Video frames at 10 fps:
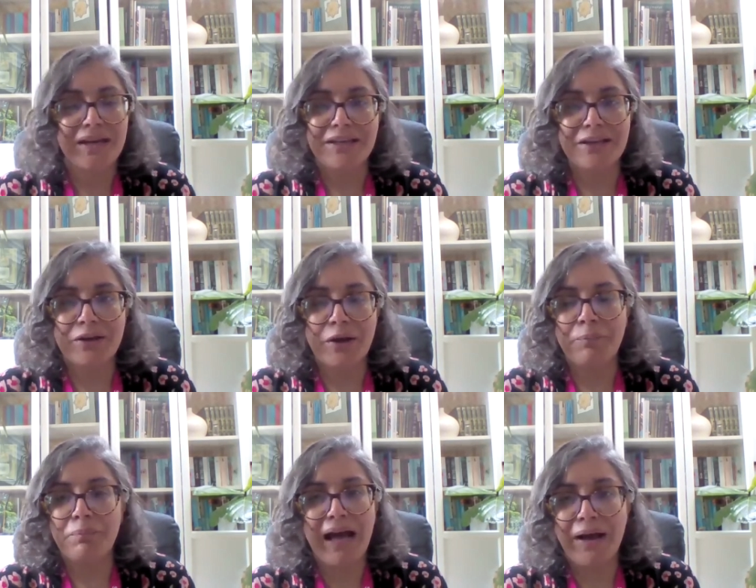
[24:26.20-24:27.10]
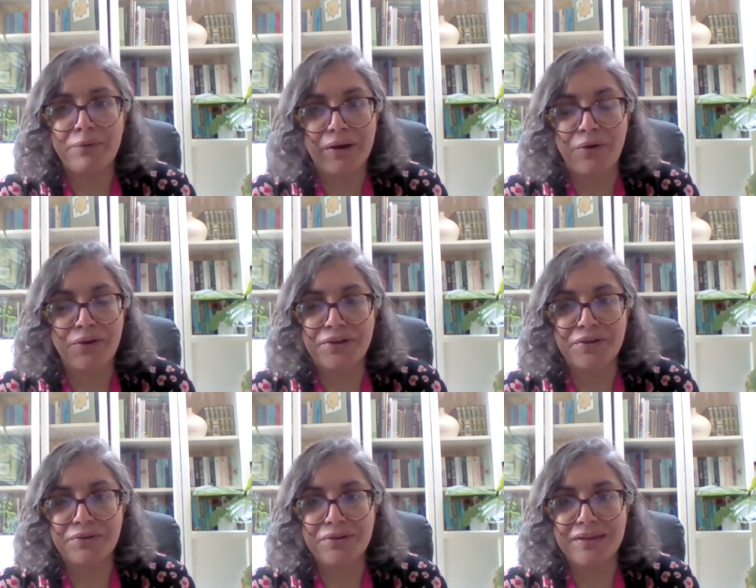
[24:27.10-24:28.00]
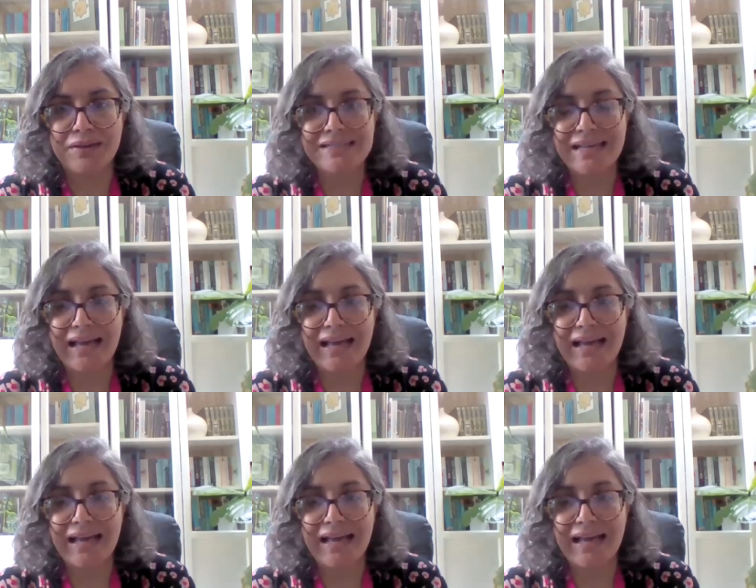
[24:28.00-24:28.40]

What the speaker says: you know, power on through this.